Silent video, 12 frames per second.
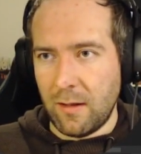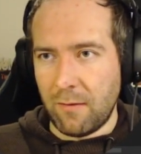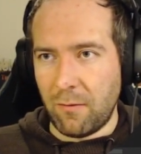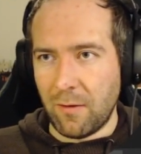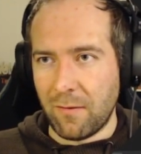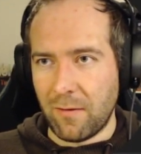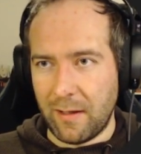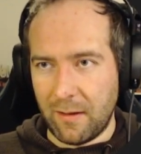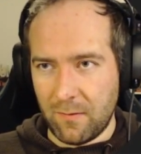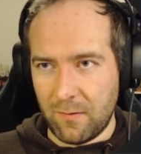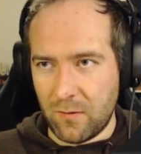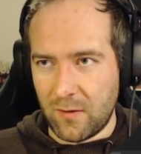If you have
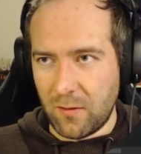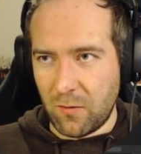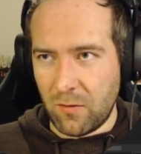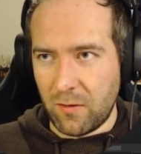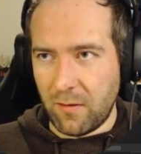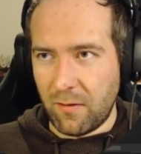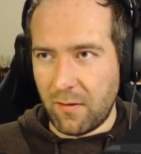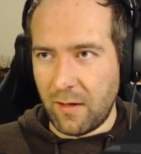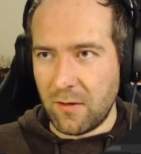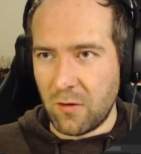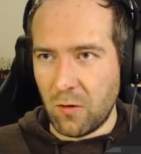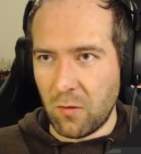like certain
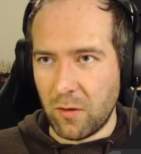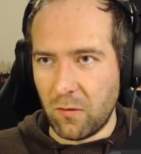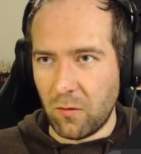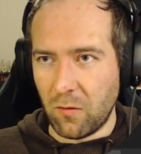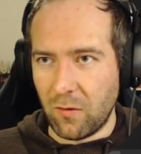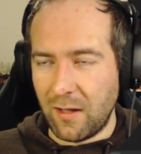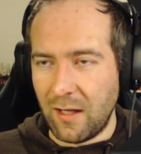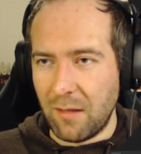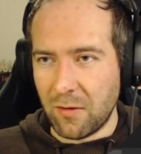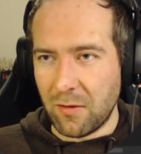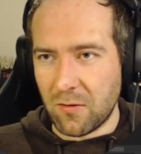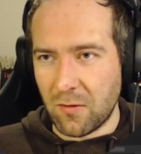things you want to
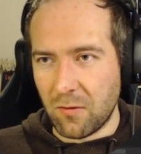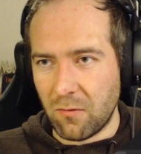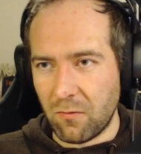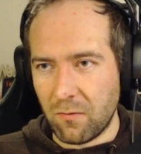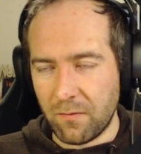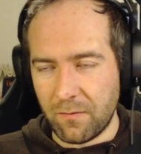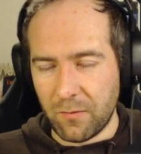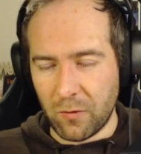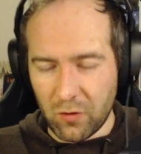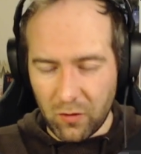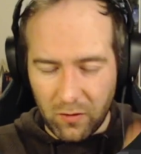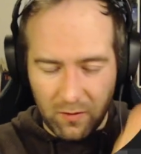keep and certain
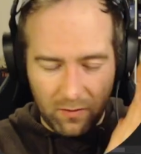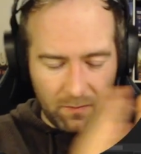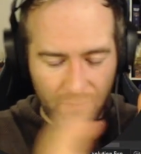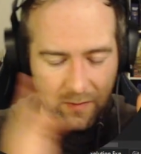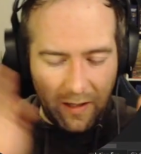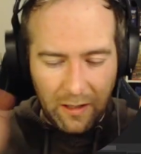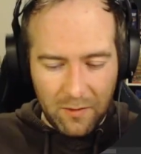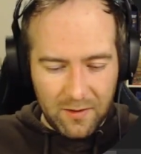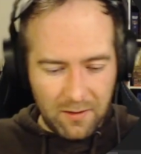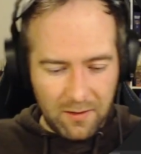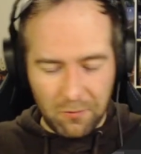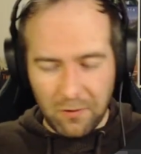elements
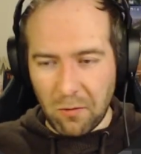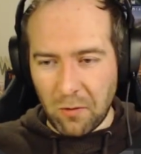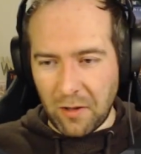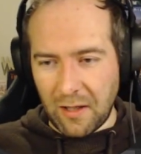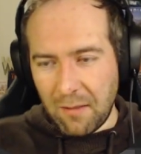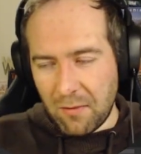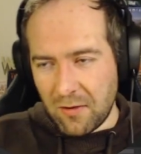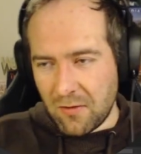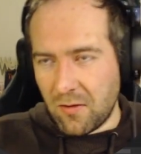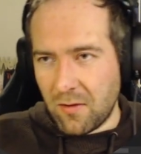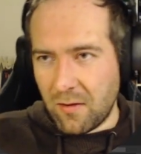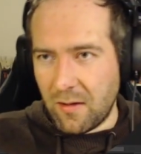in an array you want to keep and
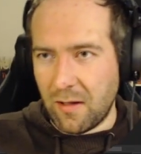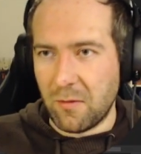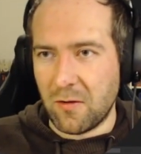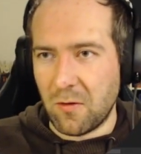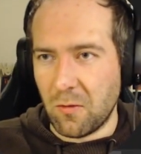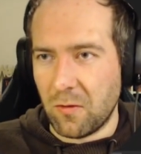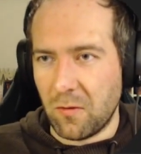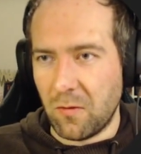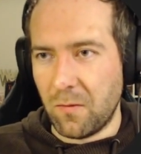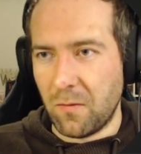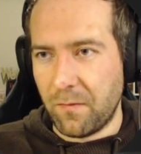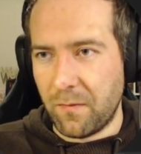certain elements you want
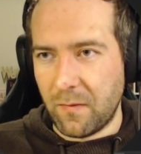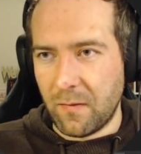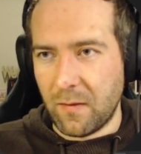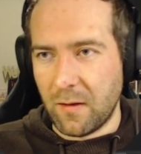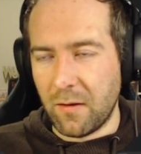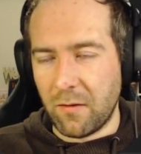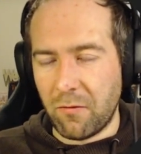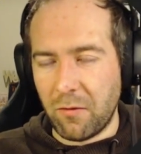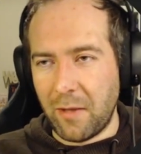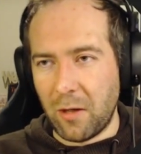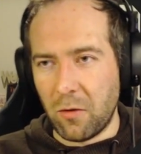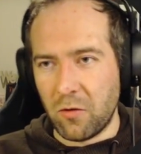to
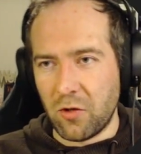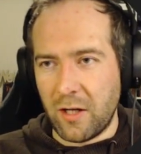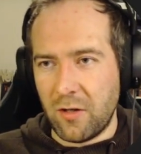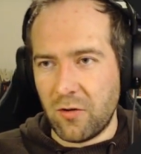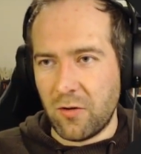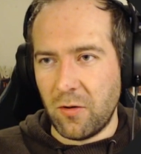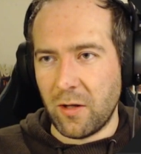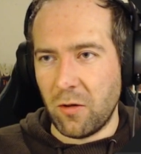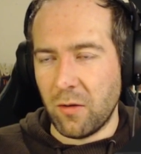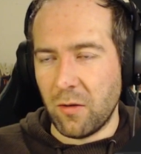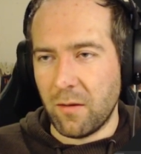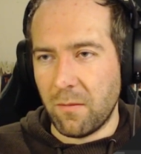remain unchanged, you can
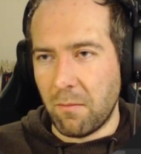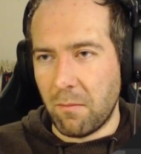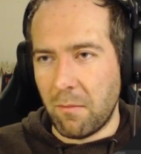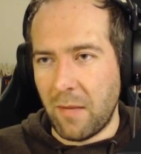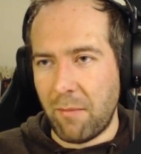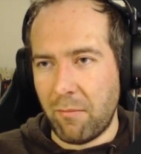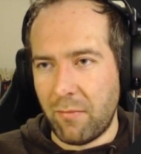do a map,